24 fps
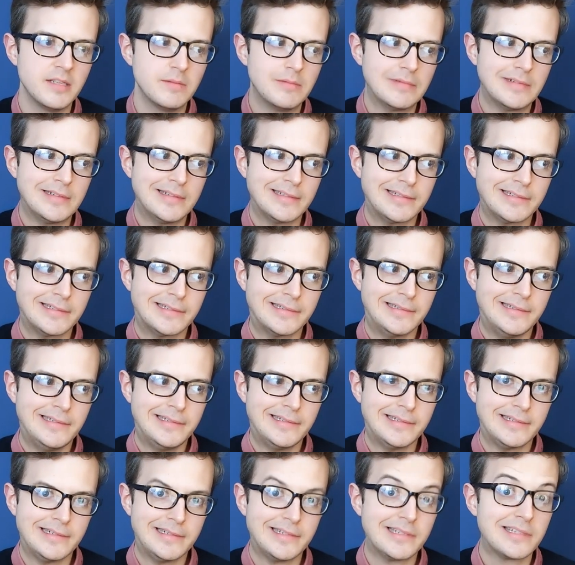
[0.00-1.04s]
rather
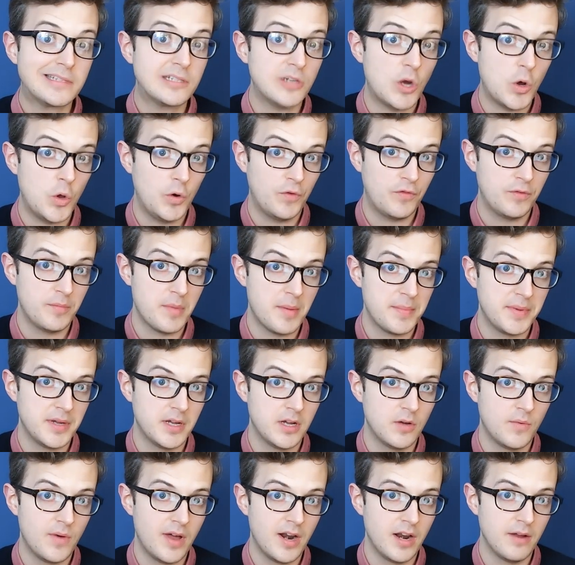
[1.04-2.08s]
sneakily stole from a
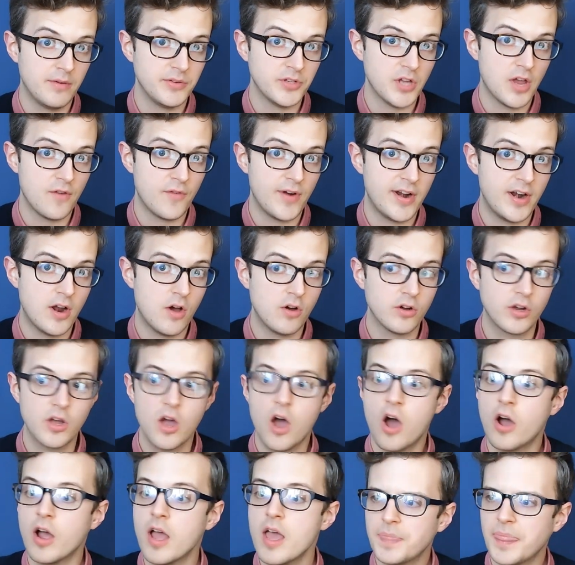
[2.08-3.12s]
bar while I was over in Hong
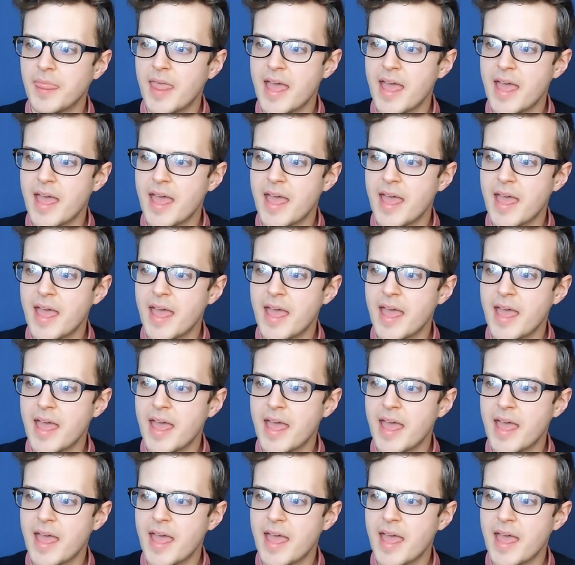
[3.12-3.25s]
Kong.